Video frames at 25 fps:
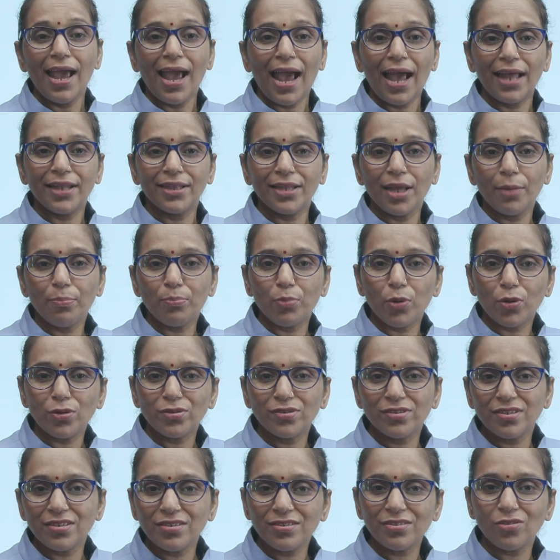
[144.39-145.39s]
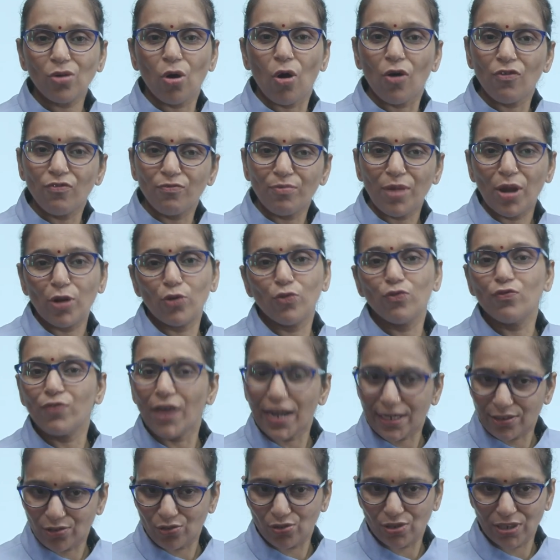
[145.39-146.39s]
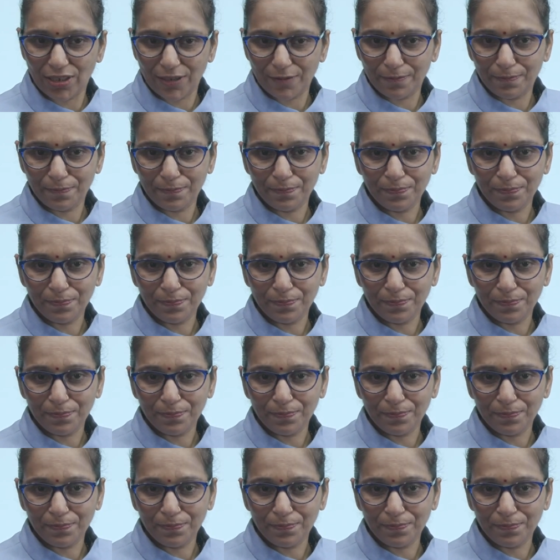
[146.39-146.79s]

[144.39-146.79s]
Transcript: and the process of manufacturing.